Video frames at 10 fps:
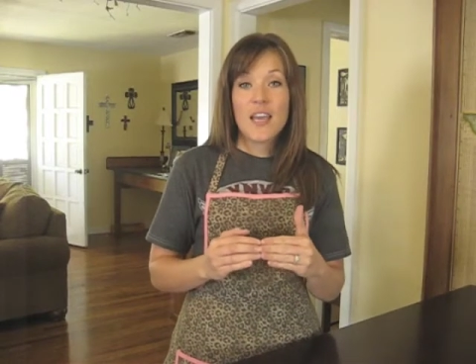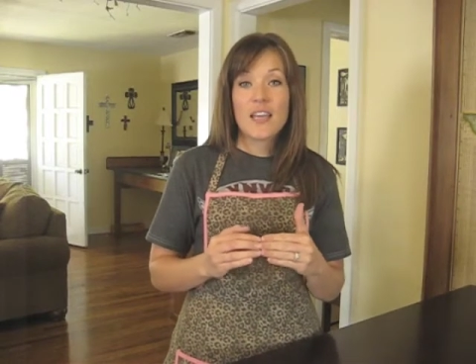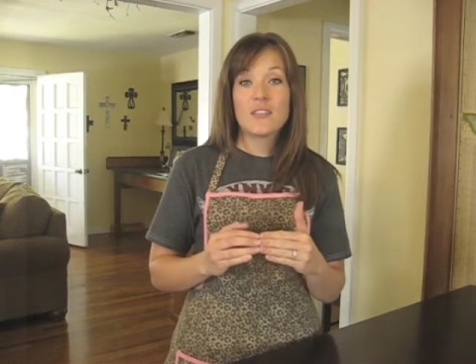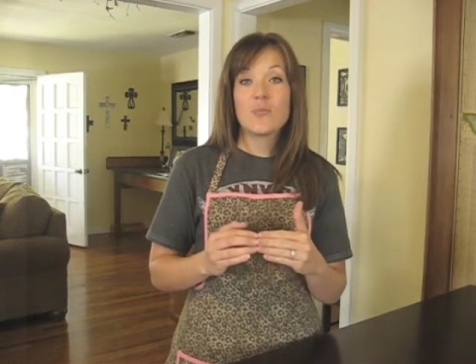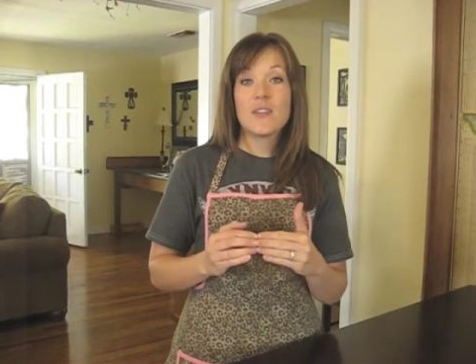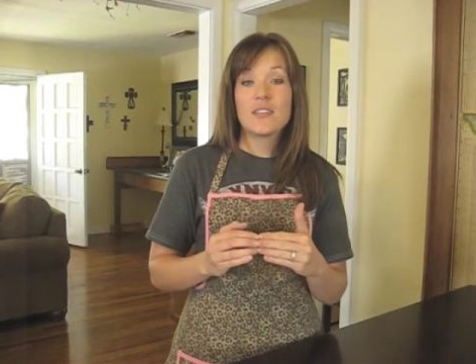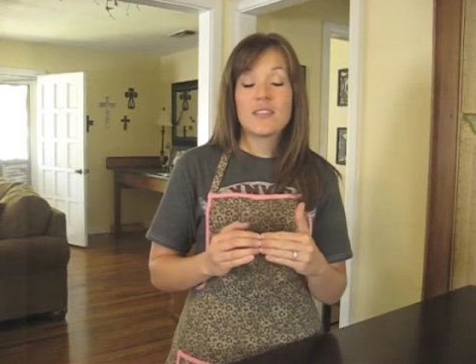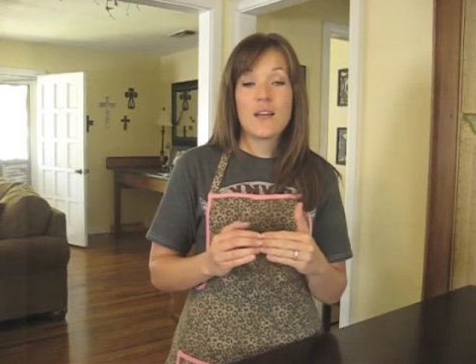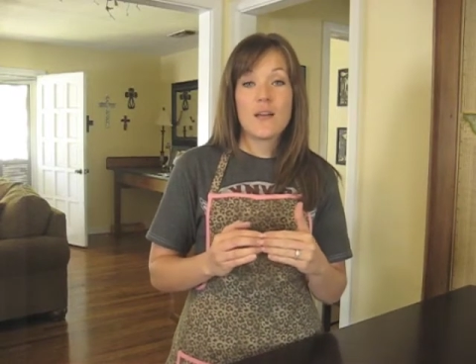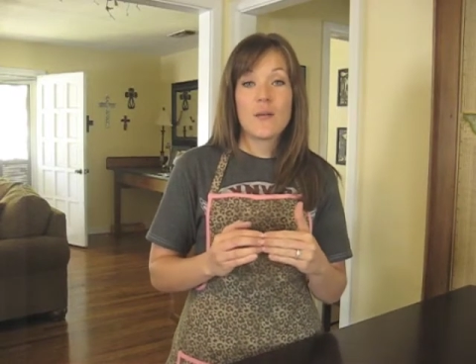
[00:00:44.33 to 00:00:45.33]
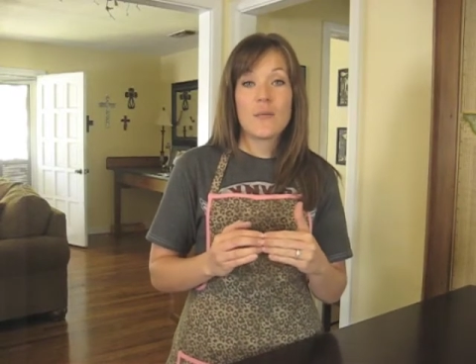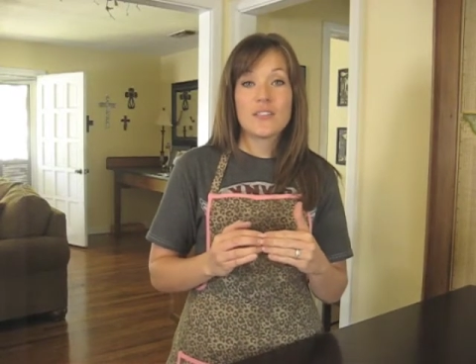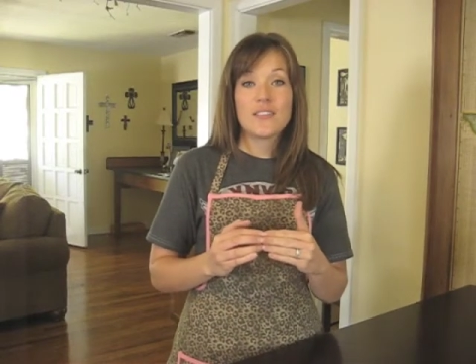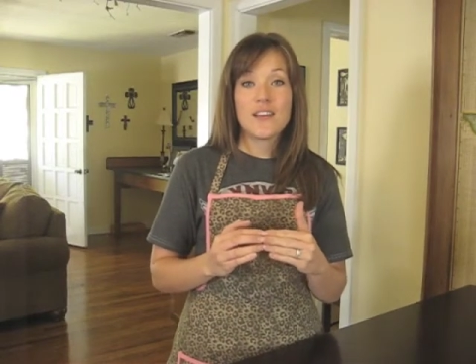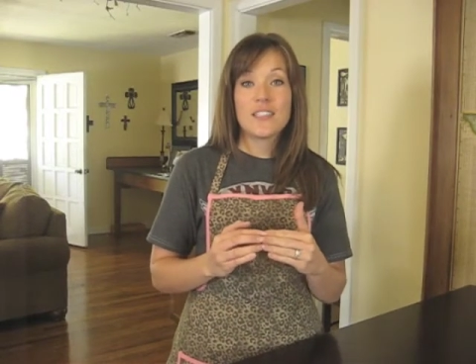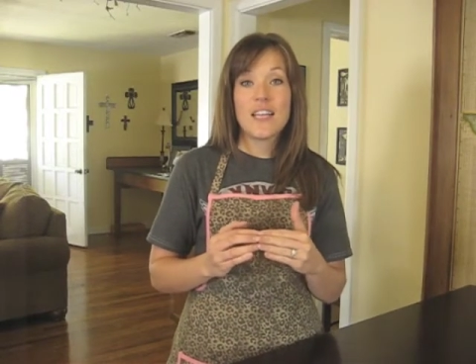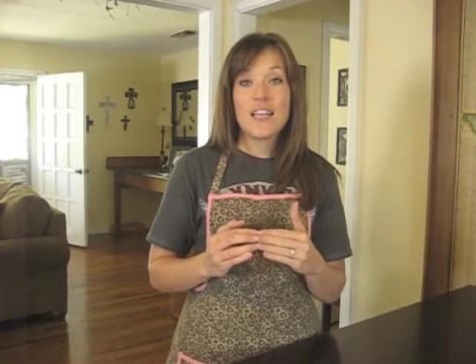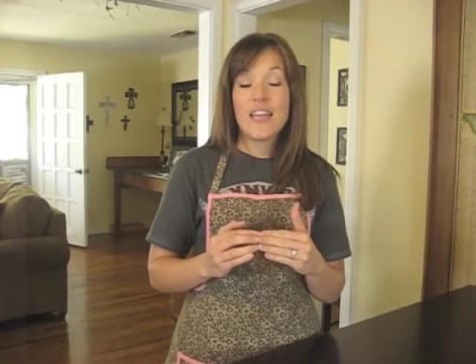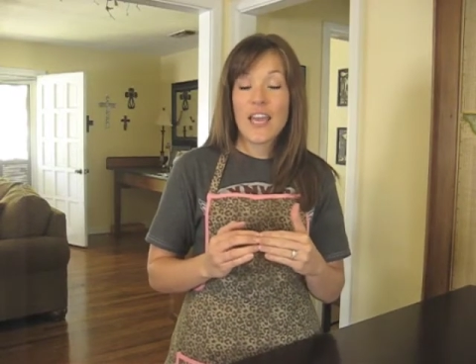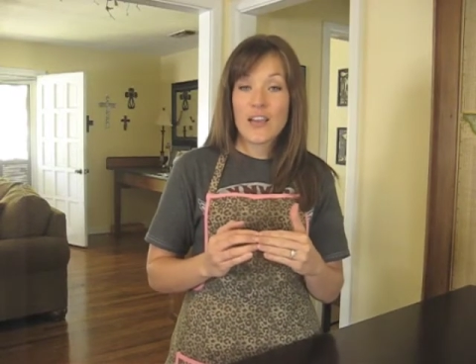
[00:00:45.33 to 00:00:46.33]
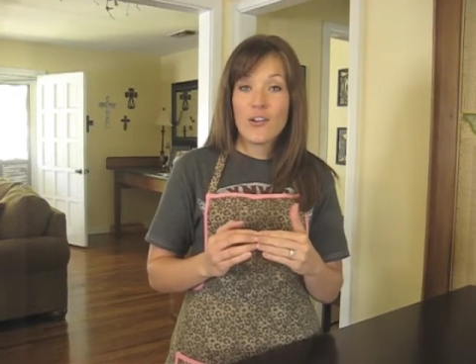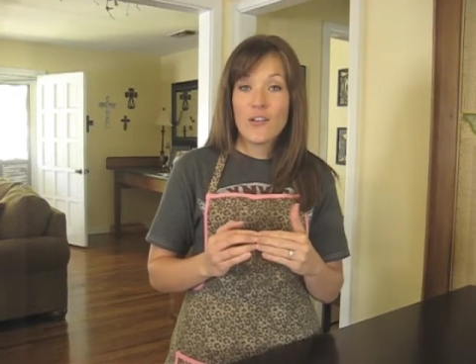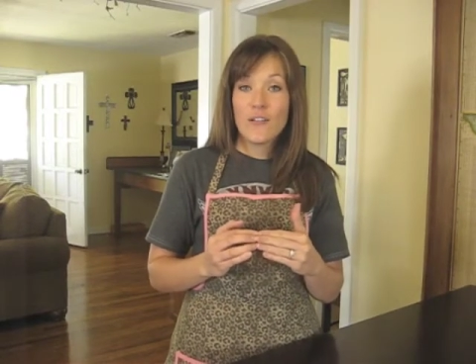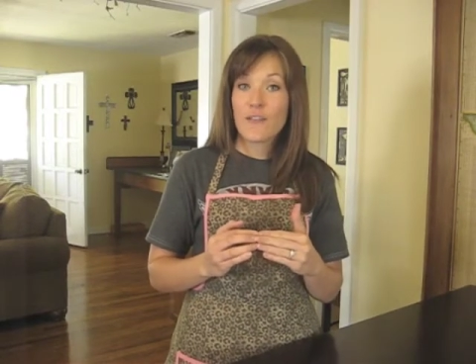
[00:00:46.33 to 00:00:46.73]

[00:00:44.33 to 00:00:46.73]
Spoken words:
is with some sauteed kale